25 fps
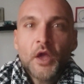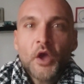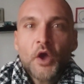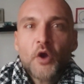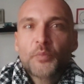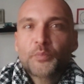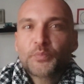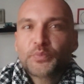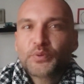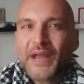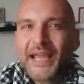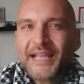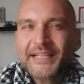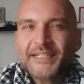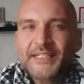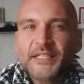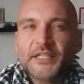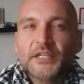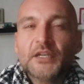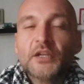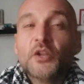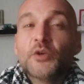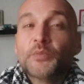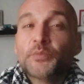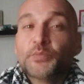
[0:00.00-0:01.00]
A
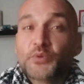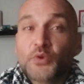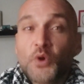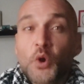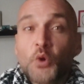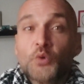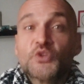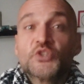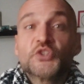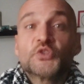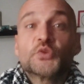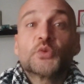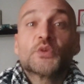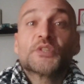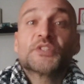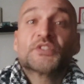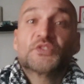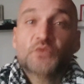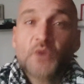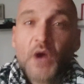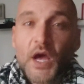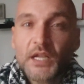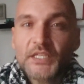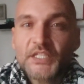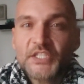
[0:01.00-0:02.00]
practical approach to
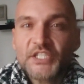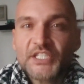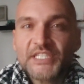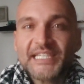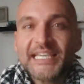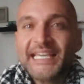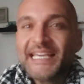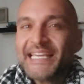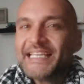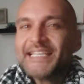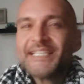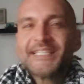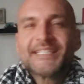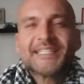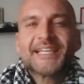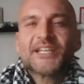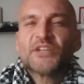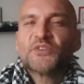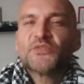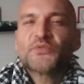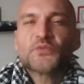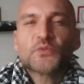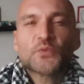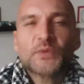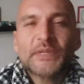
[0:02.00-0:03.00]
astrology instead
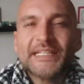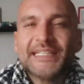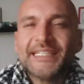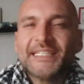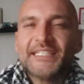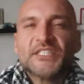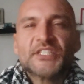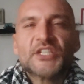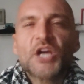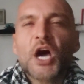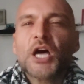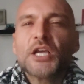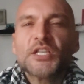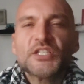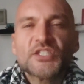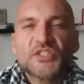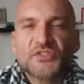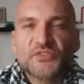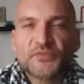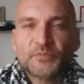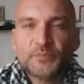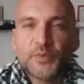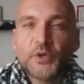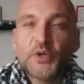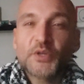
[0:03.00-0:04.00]
of reading tons
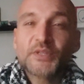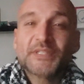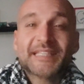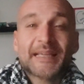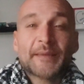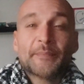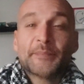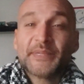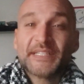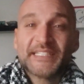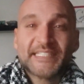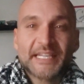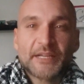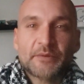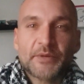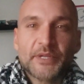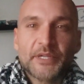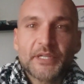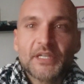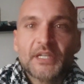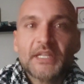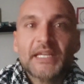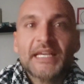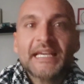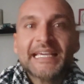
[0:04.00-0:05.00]
of books and
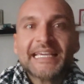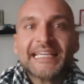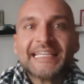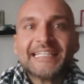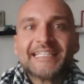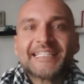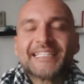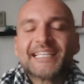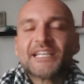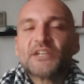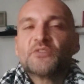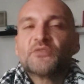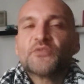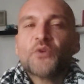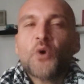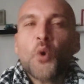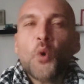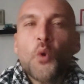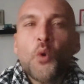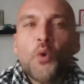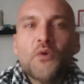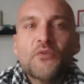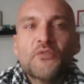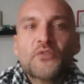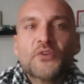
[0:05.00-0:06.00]
material, instead of
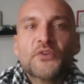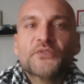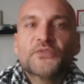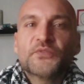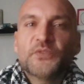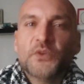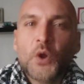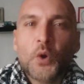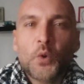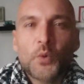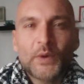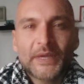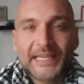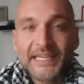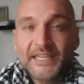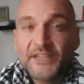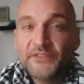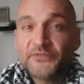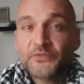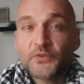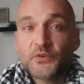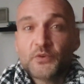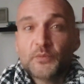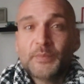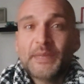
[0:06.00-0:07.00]
overflowing
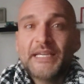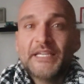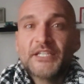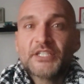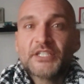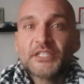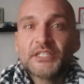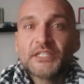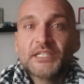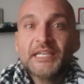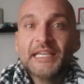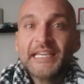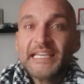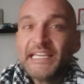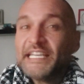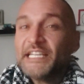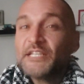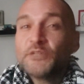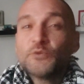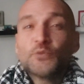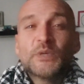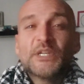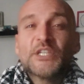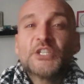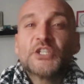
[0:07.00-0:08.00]
information
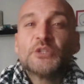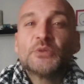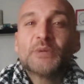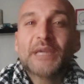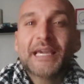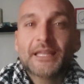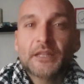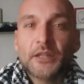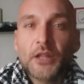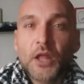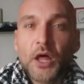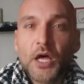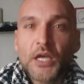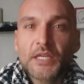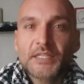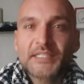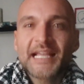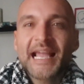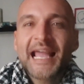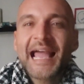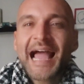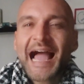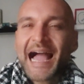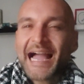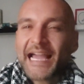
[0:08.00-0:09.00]
in which you get lost.
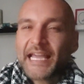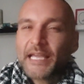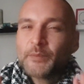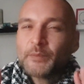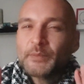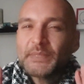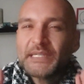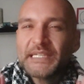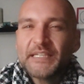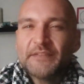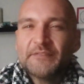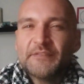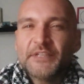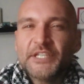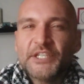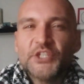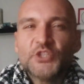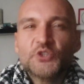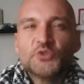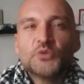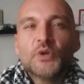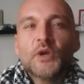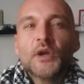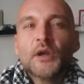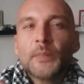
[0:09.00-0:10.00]
I am giving
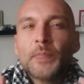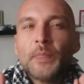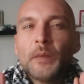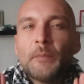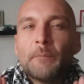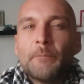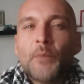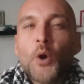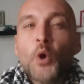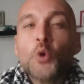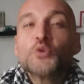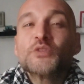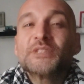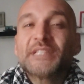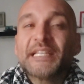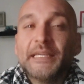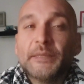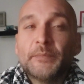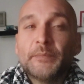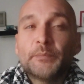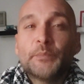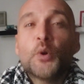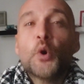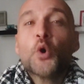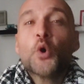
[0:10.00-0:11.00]
you the most
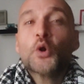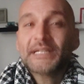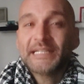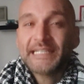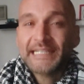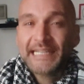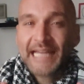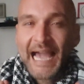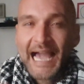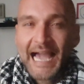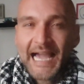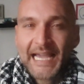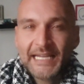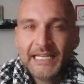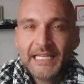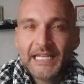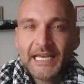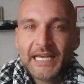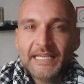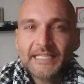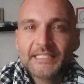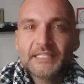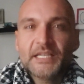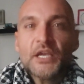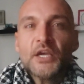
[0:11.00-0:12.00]
important
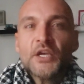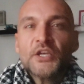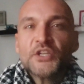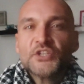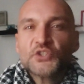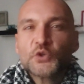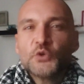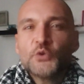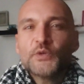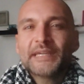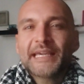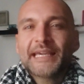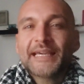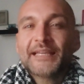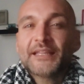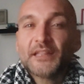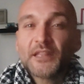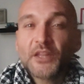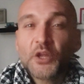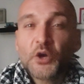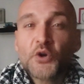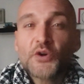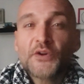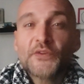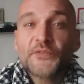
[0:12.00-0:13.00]
highlights so you
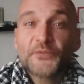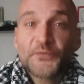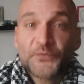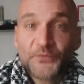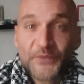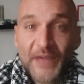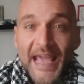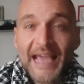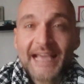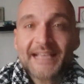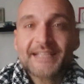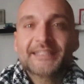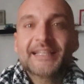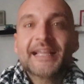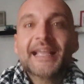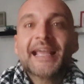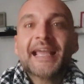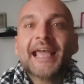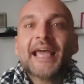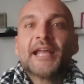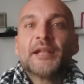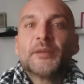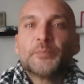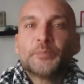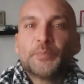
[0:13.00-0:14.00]
can learn fast
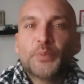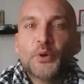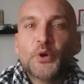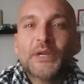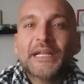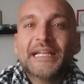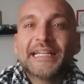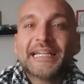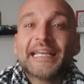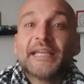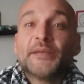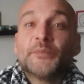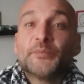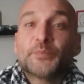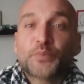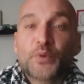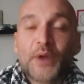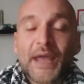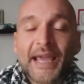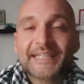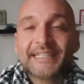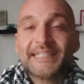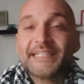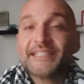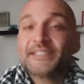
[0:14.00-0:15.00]
and put it in
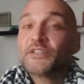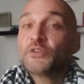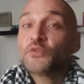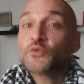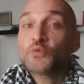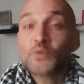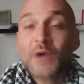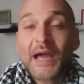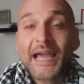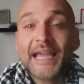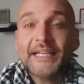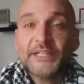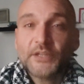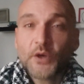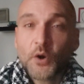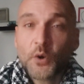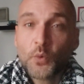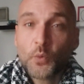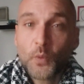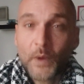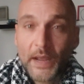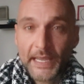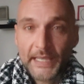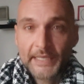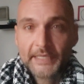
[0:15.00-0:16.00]
practice right
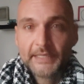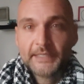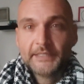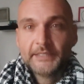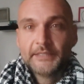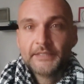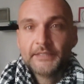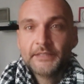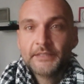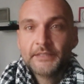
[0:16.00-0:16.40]
away.